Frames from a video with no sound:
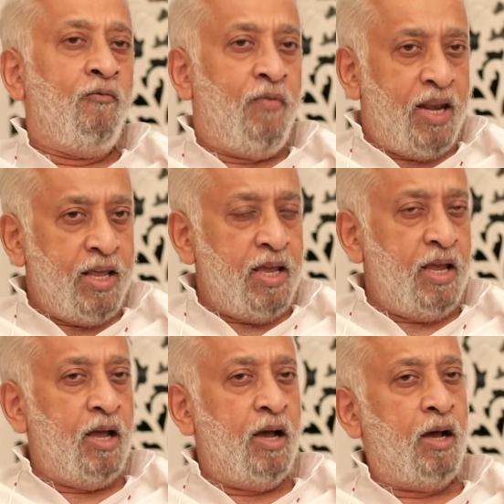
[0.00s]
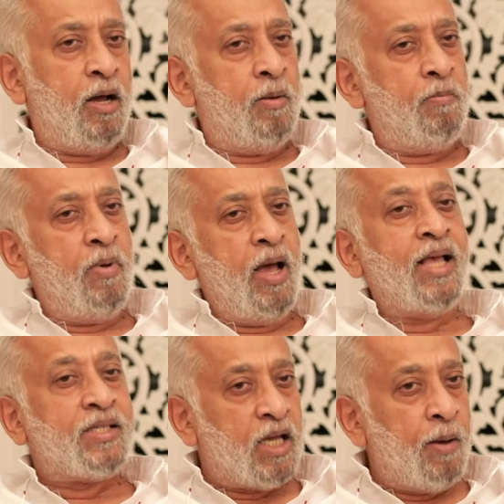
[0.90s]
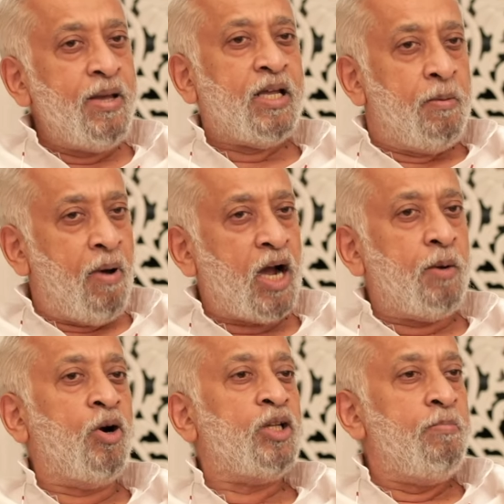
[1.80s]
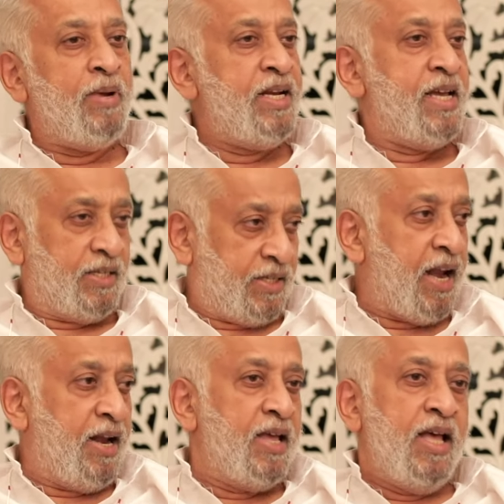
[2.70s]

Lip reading: very acerbic remark about the media said,